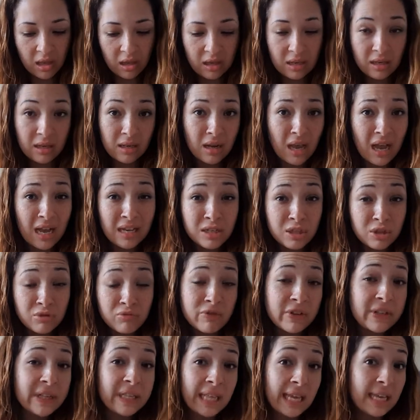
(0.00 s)
And I just
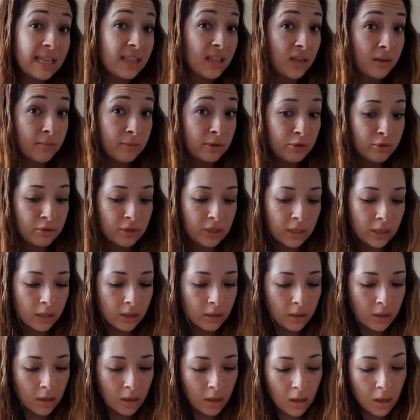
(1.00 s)
really like the imagery.
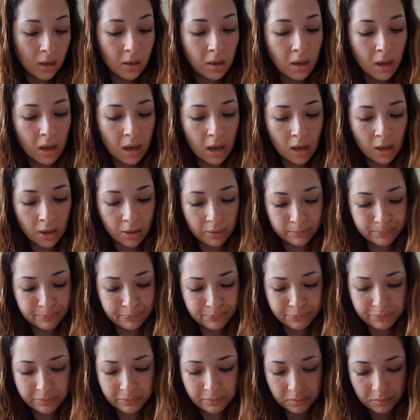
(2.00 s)
Um,
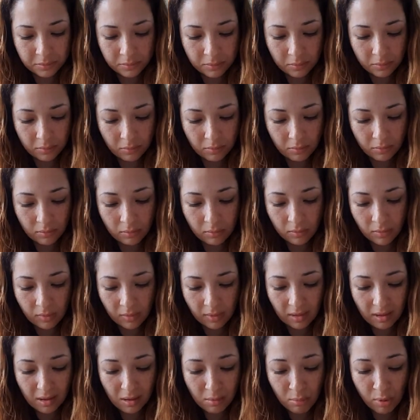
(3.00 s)

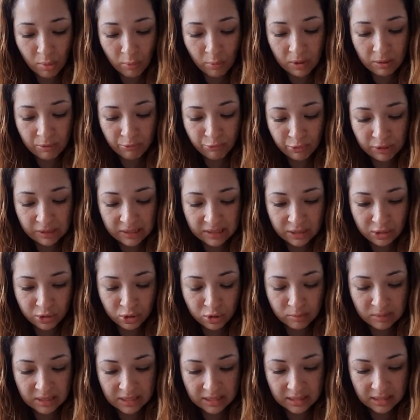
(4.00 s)
but what really
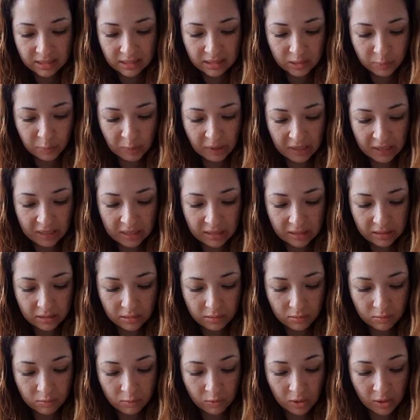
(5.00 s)
drew me to this piece
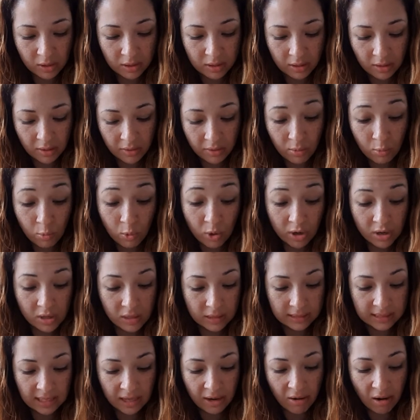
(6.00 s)
was the
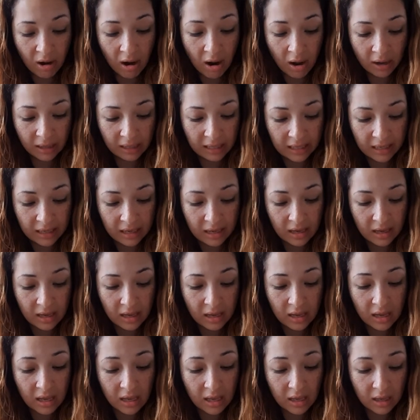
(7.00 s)
words that are on it
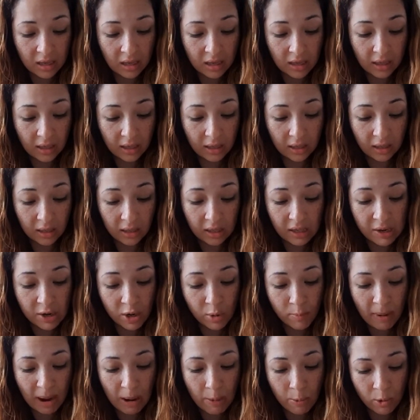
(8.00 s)
here
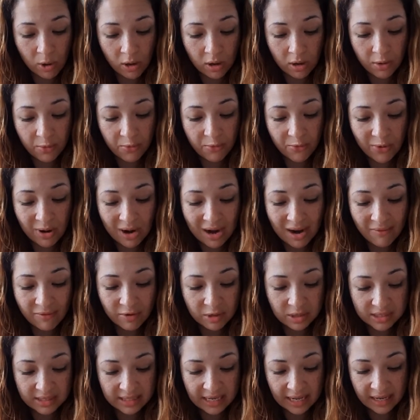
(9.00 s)
my work forever
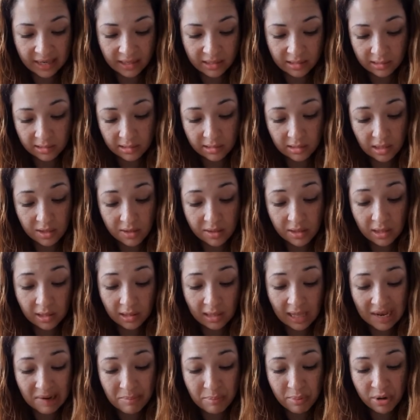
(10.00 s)
stands, the
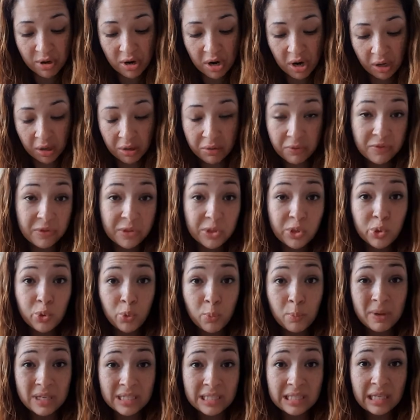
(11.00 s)
labor of two
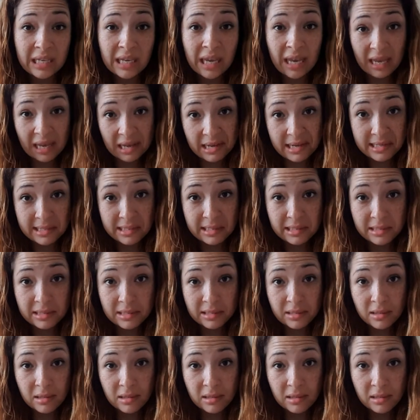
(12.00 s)
busy hands.